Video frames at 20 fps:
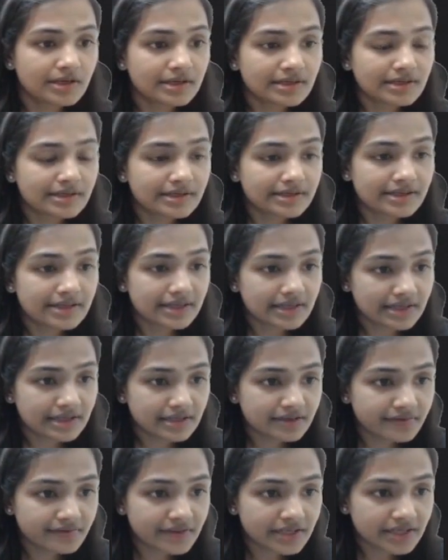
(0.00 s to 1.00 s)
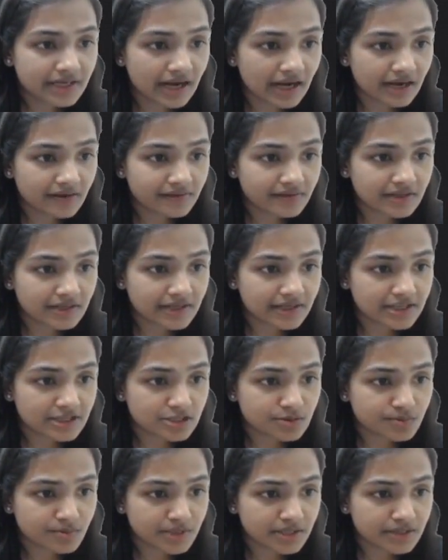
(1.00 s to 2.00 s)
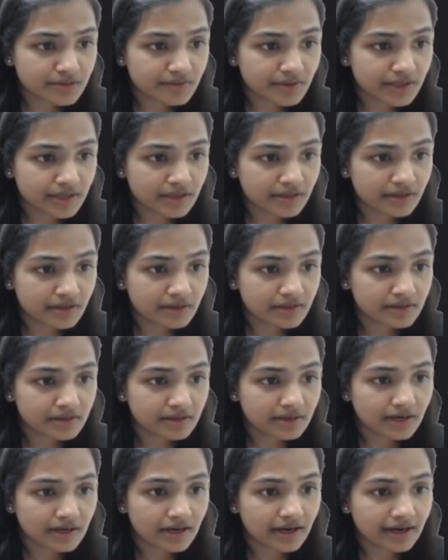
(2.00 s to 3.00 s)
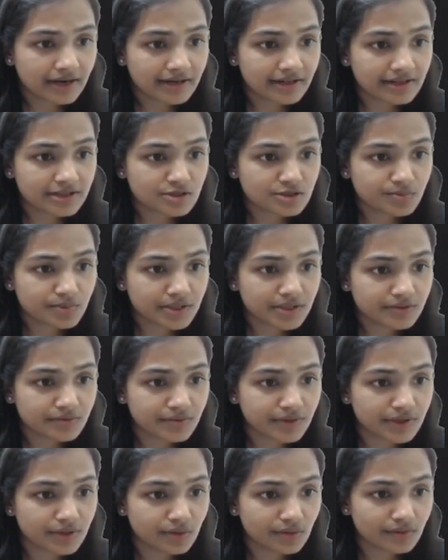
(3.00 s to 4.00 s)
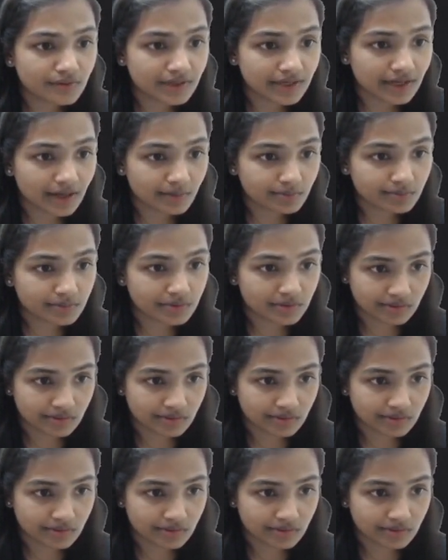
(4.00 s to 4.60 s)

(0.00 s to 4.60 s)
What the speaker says: there we have a sp3 and sp3 overlap.